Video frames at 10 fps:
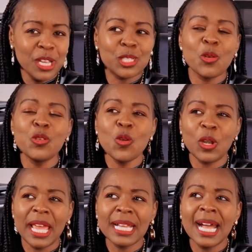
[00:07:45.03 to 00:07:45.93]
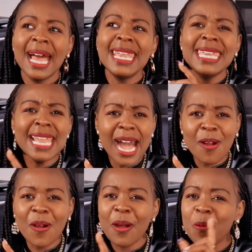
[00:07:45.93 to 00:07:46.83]
So you're like,
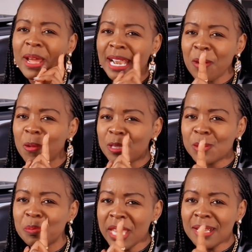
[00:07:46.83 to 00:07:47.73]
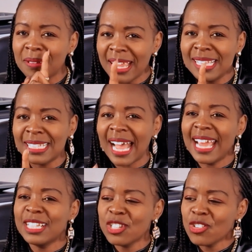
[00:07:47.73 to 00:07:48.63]
now when I was being raised,
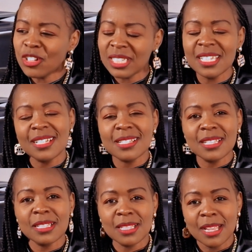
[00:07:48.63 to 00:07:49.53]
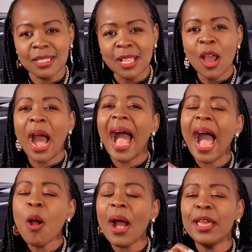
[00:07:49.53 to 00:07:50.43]
I did not eat these things.
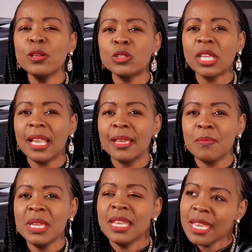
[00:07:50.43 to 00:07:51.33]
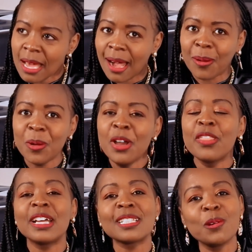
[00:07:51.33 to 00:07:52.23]
How are you telling me now
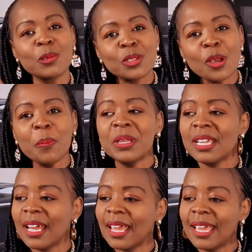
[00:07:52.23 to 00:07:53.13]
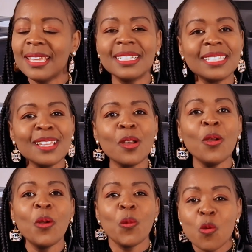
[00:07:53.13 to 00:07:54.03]
that I will stop eating
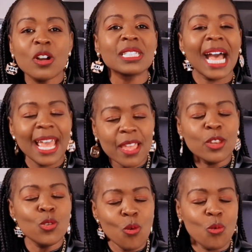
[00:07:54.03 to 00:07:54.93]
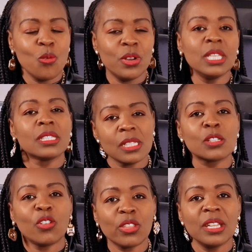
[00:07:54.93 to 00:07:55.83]
what I know it is
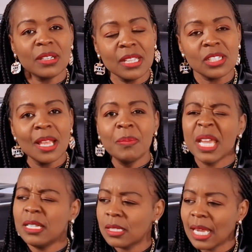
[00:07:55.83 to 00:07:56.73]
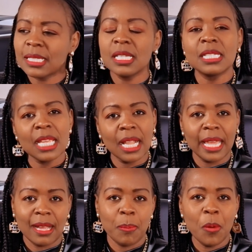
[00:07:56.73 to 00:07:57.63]
for the rich and start eating
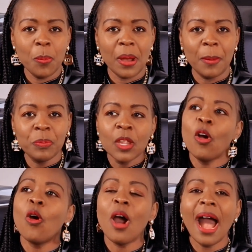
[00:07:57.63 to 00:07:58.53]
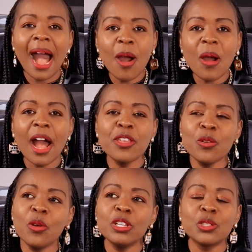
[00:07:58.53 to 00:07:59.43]
like a pauper? Or how are you
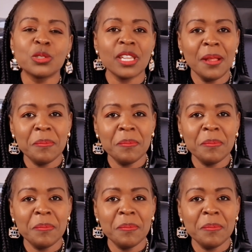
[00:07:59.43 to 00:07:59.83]
going to tell